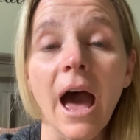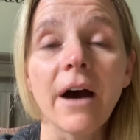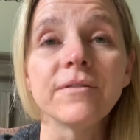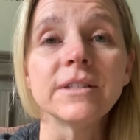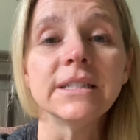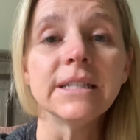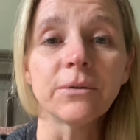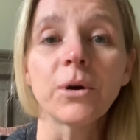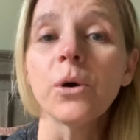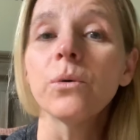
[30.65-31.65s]
have
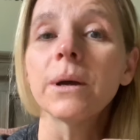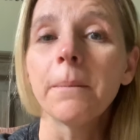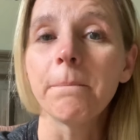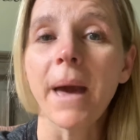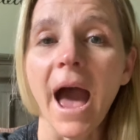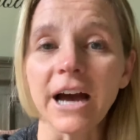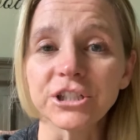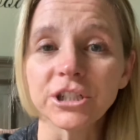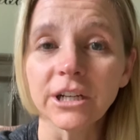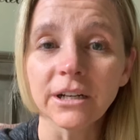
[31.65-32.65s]
zero
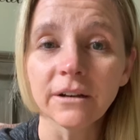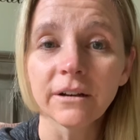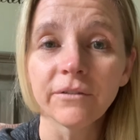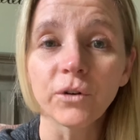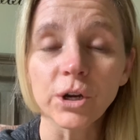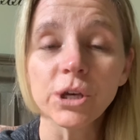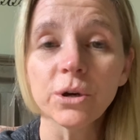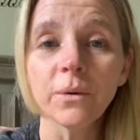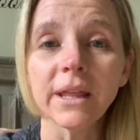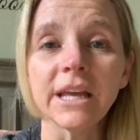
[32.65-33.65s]
compassion for
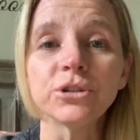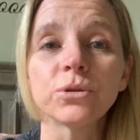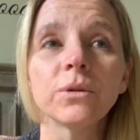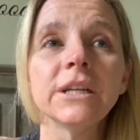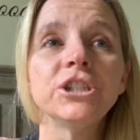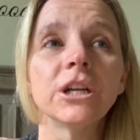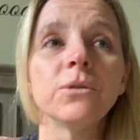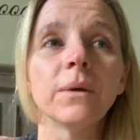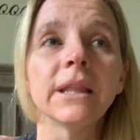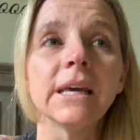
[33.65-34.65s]
you and they truly
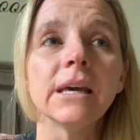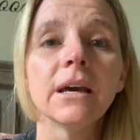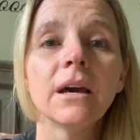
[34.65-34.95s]
genuinely